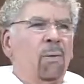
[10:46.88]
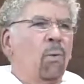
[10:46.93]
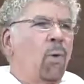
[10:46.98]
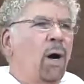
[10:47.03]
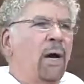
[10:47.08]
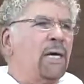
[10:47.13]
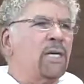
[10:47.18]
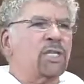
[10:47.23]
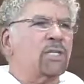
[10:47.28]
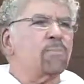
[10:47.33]

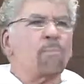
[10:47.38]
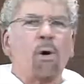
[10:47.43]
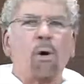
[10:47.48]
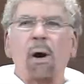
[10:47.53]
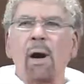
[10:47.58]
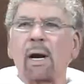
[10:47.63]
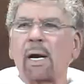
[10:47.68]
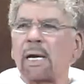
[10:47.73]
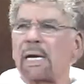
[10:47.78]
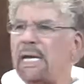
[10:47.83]
Why is
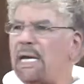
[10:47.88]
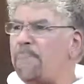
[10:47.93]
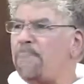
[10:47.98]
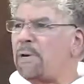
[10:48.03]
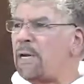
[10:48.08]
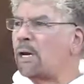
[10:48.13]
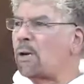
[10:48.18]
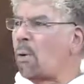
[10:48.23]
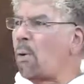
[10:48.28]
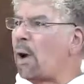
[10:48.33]
Mark
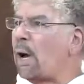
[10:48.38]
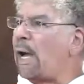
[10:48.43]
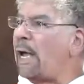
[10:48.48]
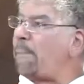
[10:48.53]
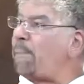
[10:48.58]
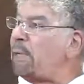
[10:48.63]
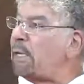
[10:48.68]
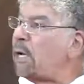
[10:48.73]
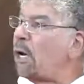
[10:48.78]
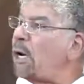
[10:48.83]
keeping it
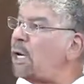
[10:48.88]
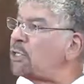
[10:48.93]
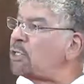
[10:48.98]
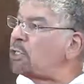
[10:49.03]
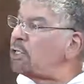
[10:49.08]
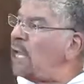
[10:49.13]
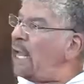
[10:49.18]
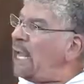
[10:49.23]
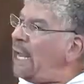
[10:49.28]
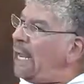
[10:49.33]
quiet?
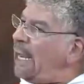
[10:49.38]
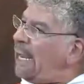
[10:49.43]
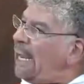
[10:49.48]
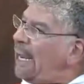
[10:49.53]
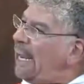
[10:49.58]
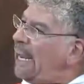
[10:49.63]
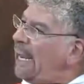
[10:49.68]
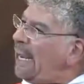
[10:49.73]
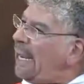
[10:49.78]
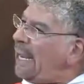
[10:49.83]
Because
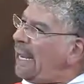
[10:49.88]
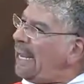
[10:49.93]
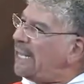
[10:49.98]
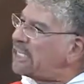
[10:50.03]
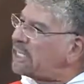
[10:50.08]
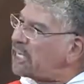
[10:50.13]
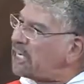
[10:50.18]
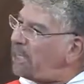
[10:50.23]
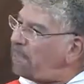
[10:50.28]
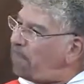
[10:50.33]

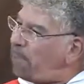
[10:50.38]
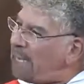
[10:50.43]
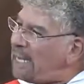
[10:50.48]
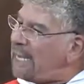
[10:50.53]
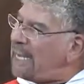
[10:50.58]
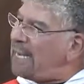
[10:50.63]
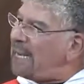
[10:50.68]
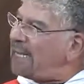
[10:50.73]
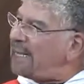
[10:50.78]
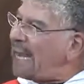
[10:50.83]
it's going to
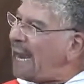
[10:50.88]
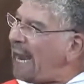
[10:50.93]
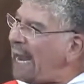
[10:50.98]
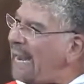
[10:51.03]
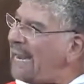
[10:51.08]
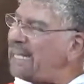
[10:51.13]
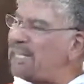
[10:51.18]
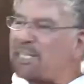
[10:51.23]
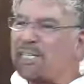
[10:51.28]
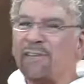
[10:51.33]
be in the
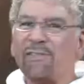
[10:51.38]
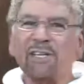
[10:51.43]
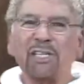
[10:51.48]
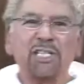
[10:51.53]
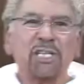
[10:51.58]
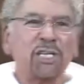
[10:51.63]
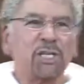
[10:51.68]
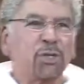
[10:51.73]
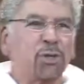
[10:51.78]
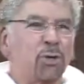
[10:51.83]
hands of the
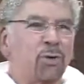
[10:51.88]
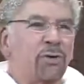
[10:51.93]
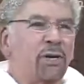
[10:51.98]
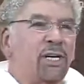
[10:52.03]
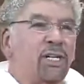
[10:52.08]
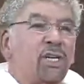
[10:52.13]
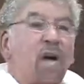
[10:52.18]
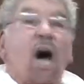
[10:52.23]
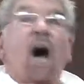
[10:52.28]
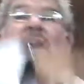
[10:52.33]

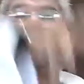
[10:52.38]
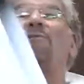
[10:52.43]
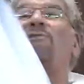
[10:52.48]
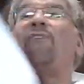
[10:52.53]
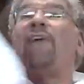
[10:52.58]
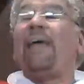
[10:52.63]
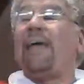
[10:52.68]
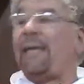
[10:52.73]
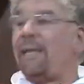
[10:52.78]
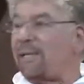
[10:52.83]
centurion to
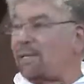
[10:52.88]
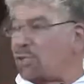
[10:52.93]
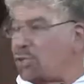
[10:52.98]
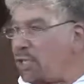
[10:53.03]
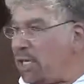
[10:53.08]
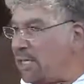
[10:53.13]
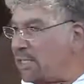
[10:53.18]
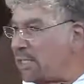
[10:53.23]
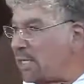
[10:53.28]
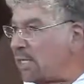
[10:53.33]
unveil
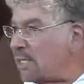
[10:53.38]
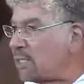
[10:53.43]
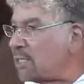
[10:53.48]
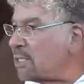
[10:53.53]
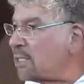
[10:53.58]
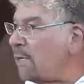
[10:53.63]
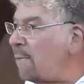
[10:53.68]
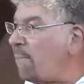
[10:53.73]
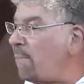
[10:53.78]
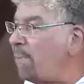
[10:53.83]

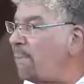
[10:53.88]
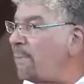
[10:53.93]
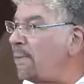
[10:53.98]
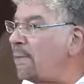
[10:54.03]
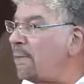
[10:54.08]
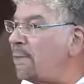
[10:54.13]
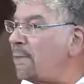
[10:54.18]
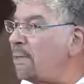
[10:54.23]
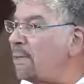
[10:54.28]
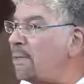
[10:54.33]
Jesus,
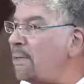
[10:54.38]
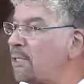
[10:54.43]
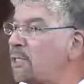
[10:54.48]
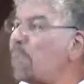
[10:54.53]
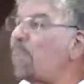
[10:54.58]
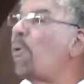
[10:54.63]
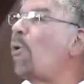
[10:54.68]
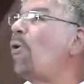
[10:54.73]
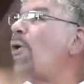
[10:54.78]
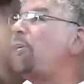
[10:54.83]

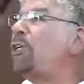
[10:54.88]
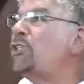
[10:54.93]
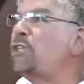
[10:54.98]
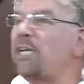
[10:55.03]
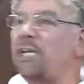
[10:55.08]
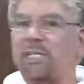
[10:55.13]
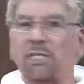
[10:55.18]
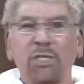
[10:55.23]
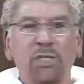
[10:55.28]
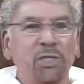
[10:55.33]
to point
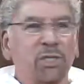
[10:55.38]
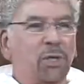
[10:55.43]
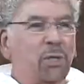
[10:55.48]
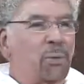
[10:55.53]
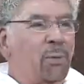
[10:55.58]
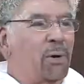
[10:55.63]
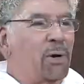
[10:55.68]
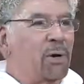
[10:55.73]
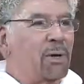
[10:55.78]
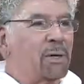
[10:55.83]
Jesus to
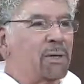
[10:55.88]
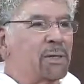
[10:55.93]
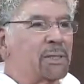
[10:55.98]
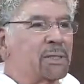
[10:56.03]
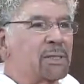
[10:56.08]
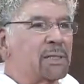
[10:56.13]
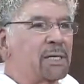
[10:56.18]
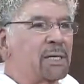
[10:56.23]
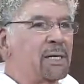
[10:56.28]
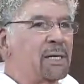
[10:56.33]
the
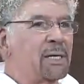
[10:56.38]
world,